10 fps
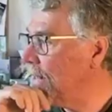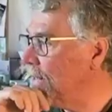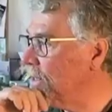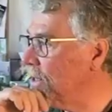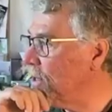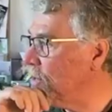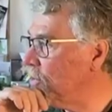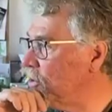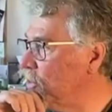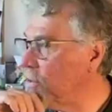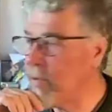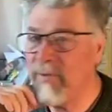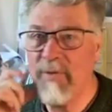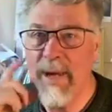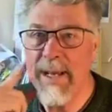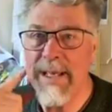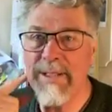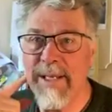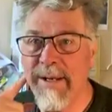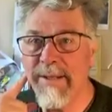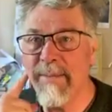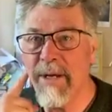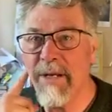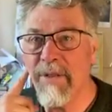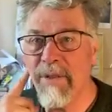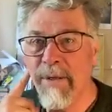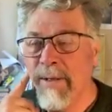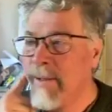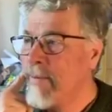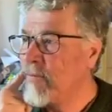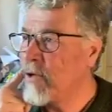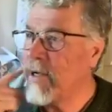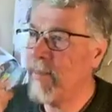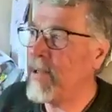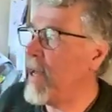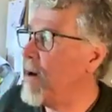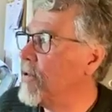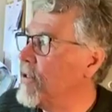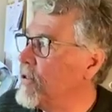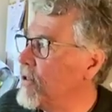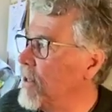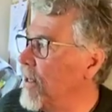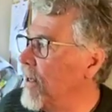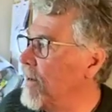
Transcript: 2 or 3 Fridays out of the month for a couple hours